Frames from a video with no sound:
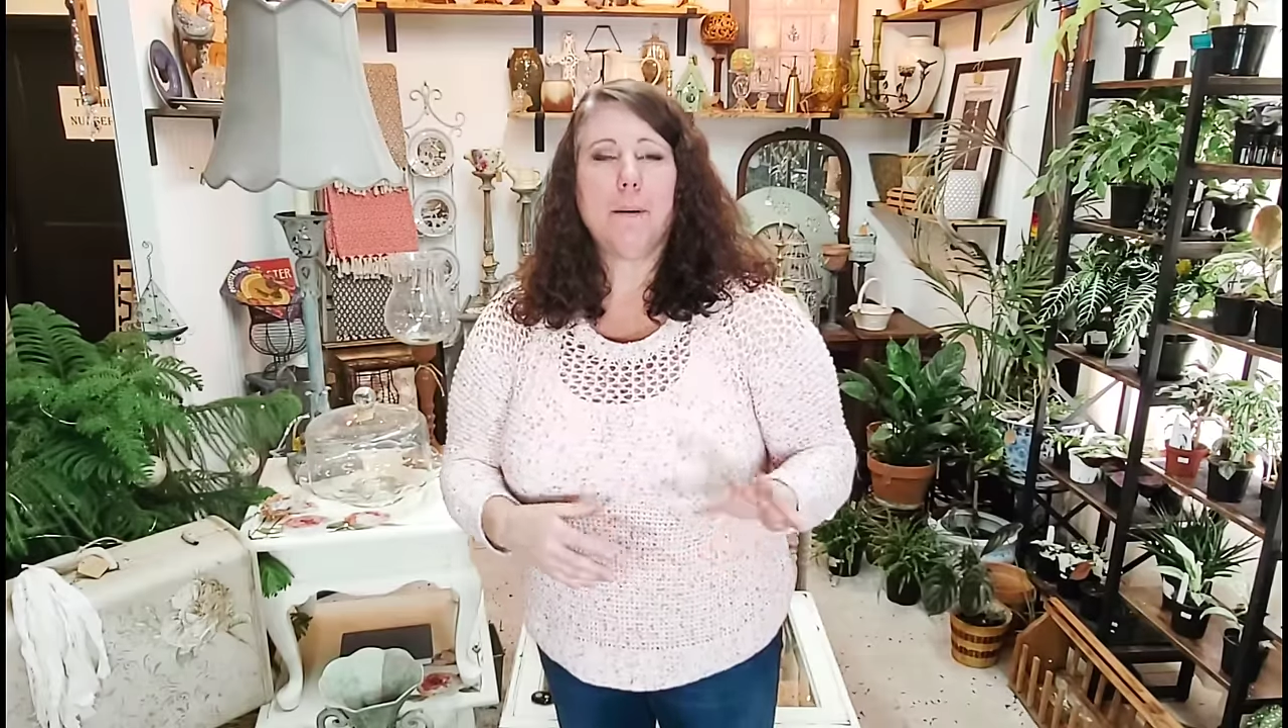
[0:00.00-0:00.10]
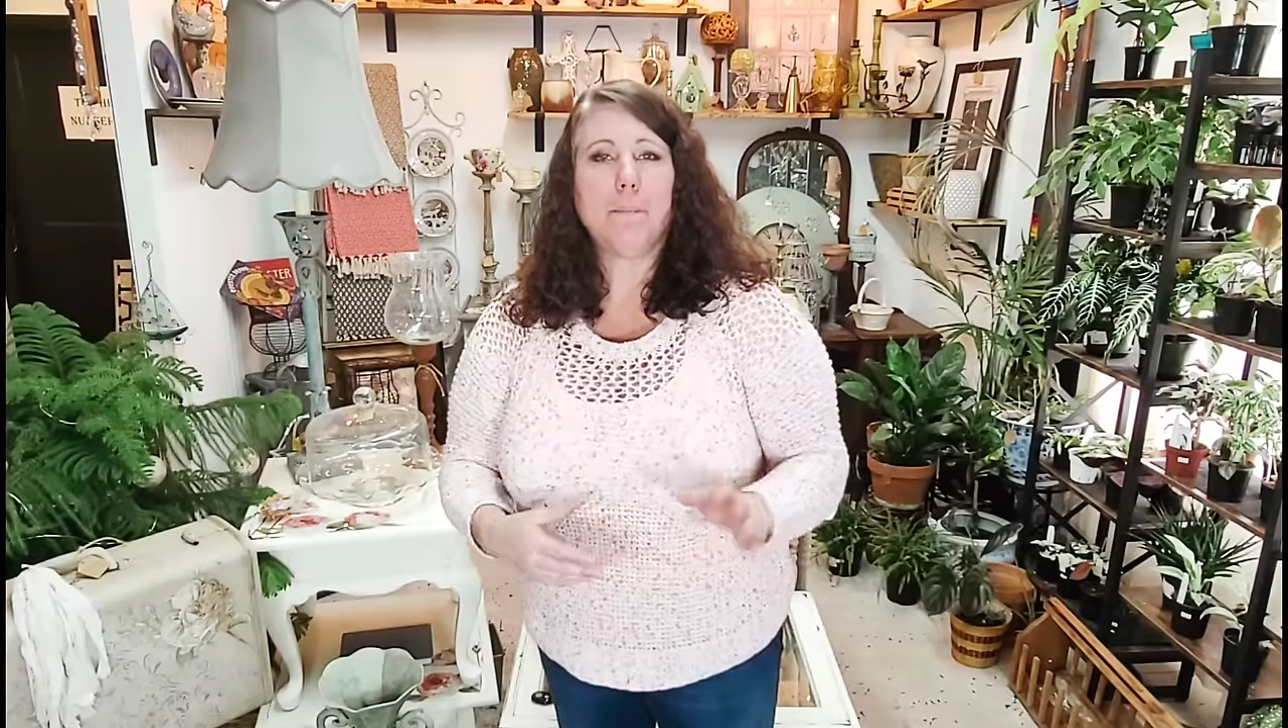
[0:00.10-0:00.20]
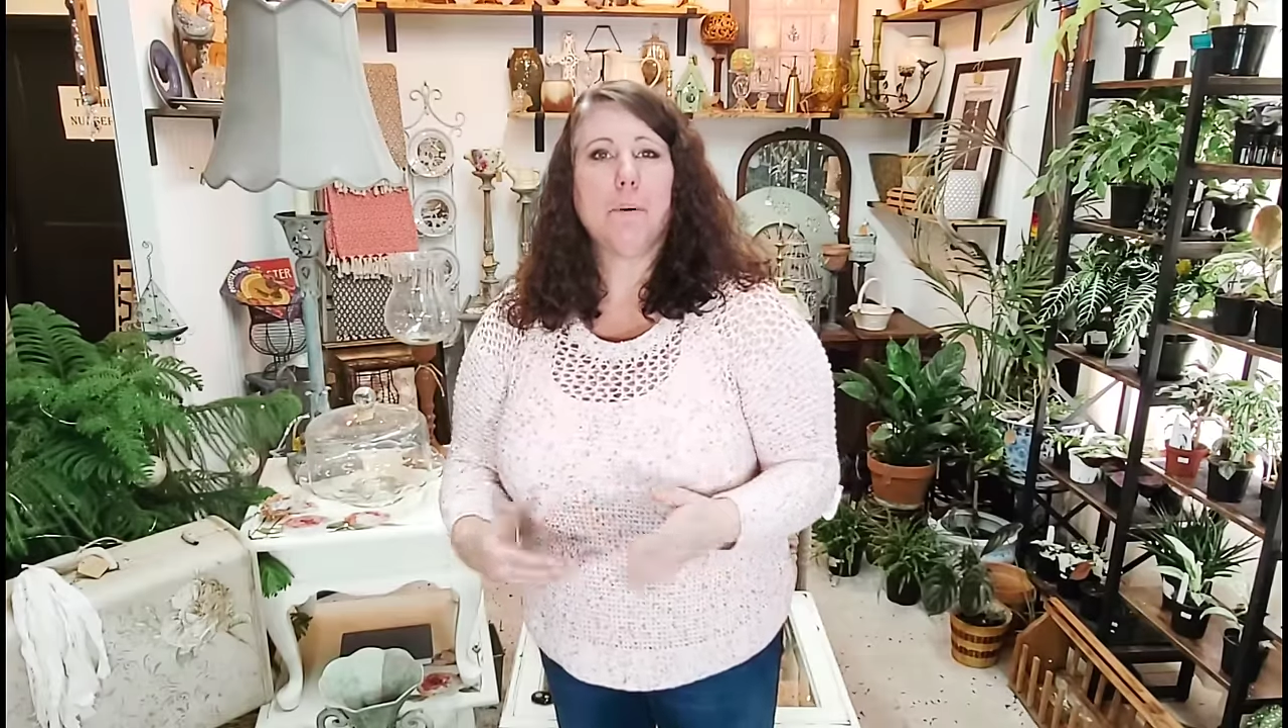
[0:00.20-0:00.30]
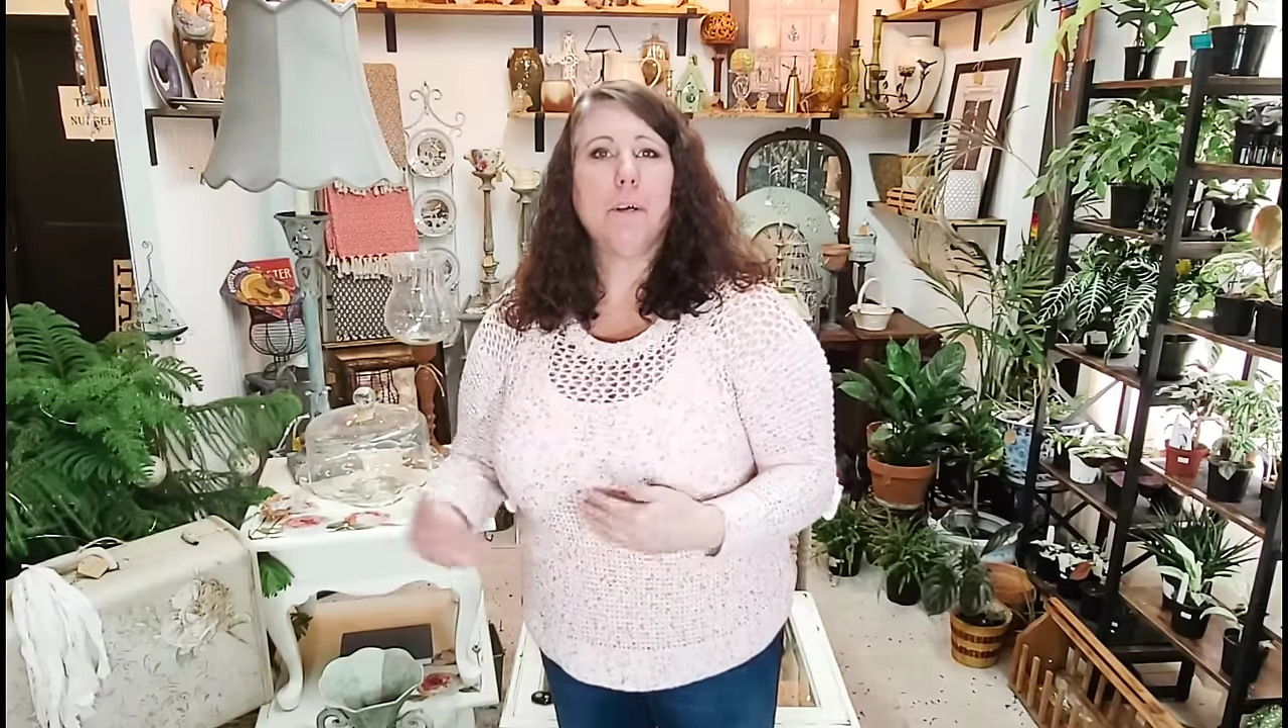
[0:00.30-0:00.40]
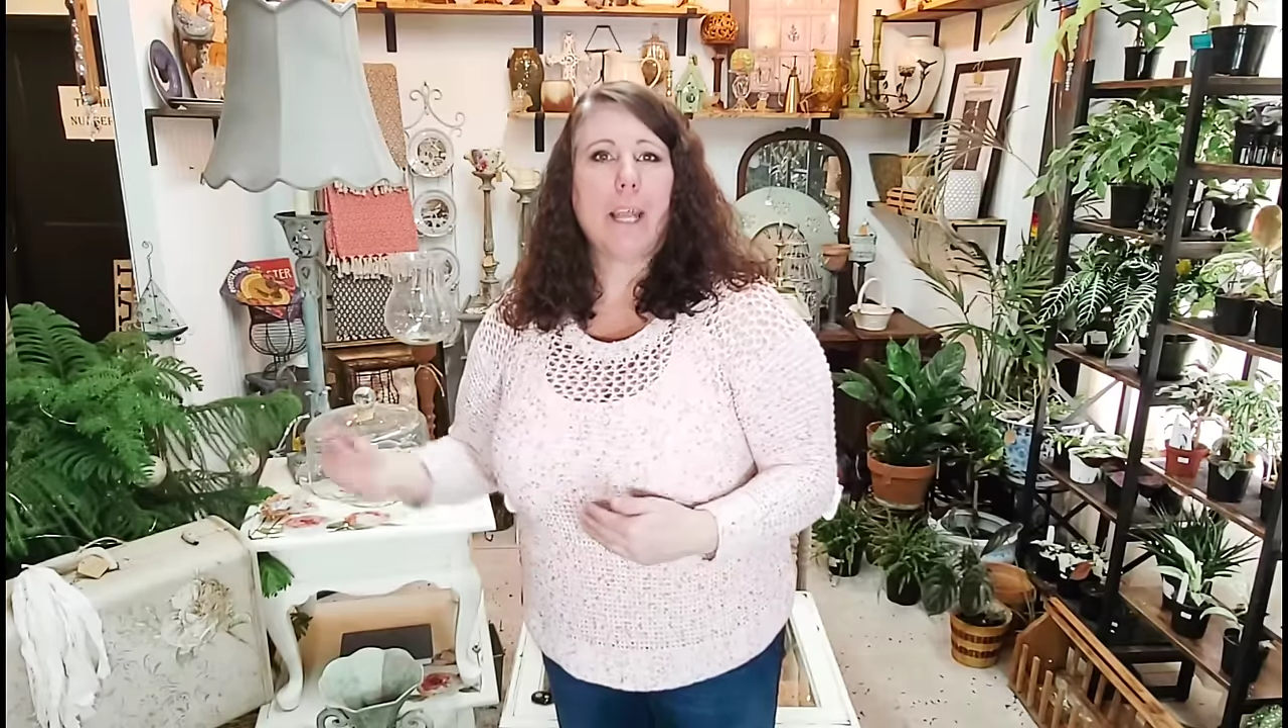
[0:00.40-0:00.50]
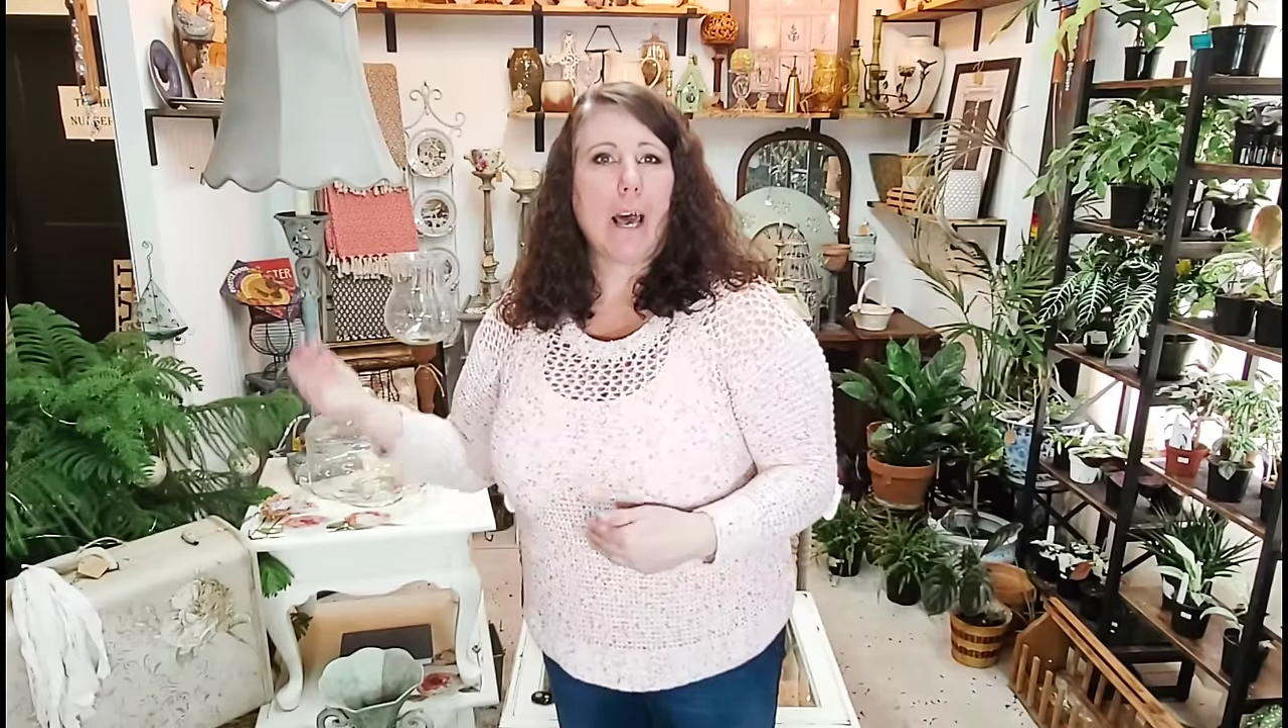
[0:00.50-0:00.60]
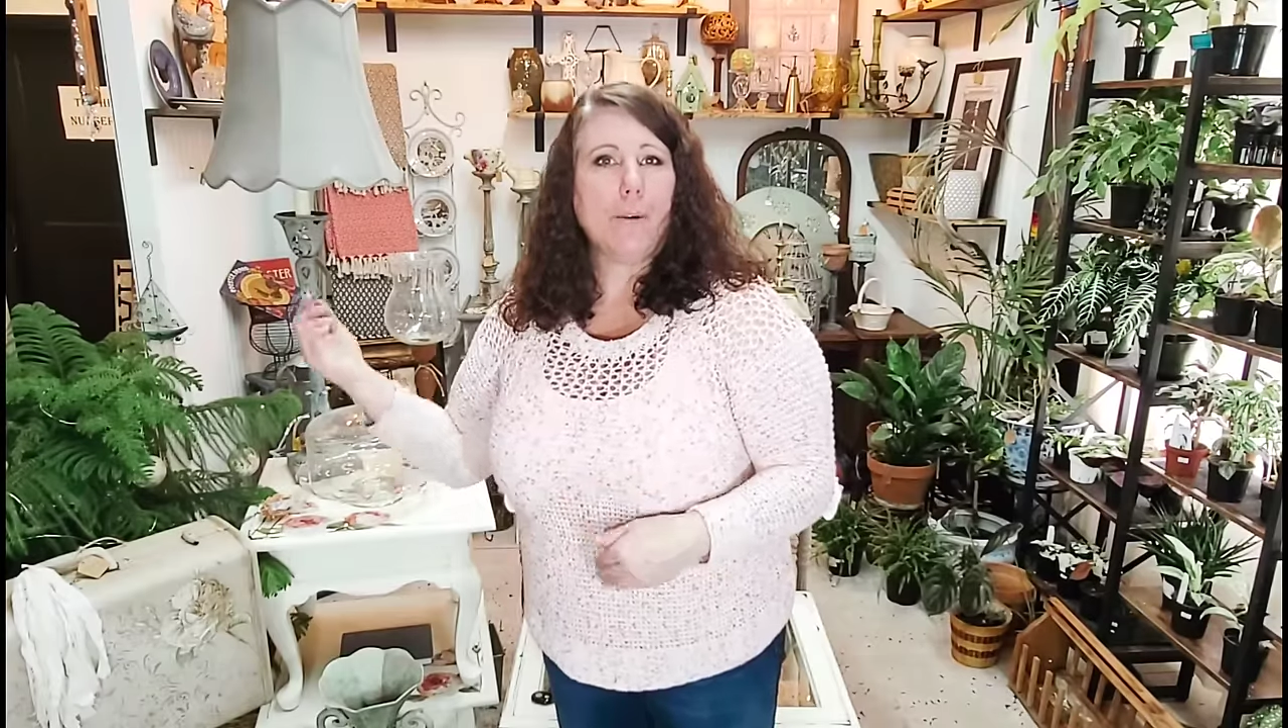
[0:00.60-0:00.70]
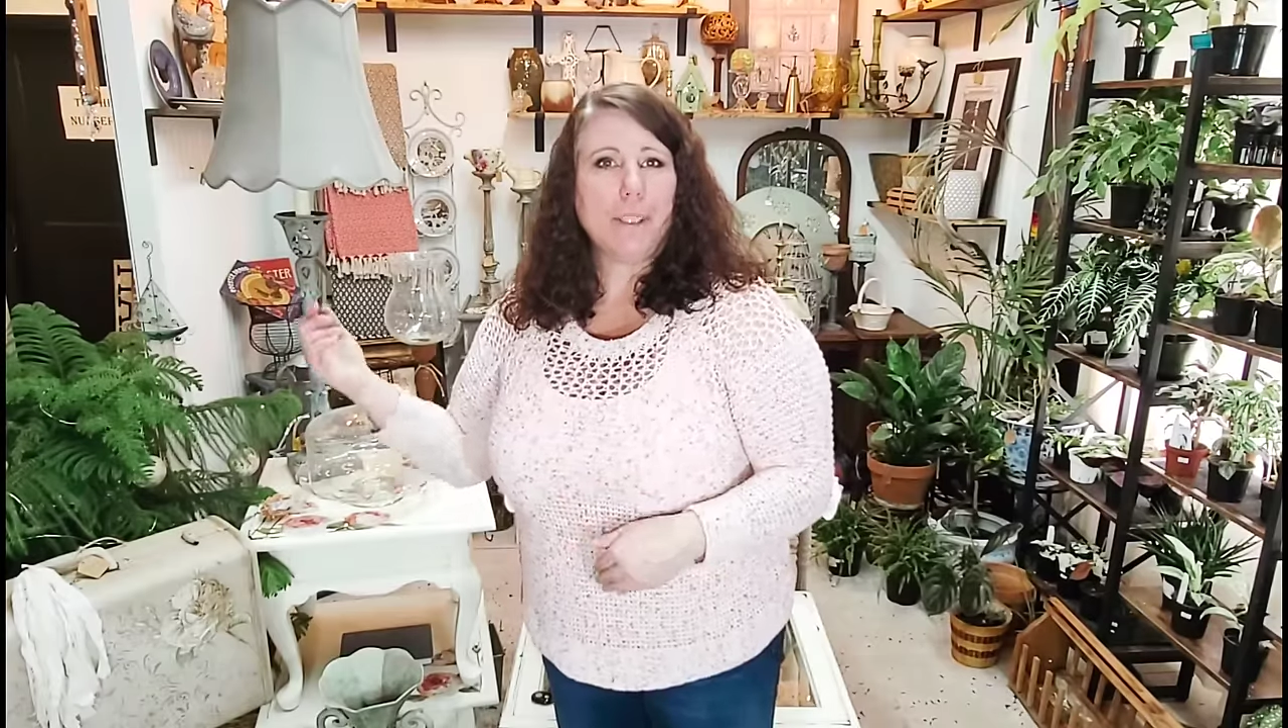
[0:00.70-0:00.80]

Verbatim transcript: and put out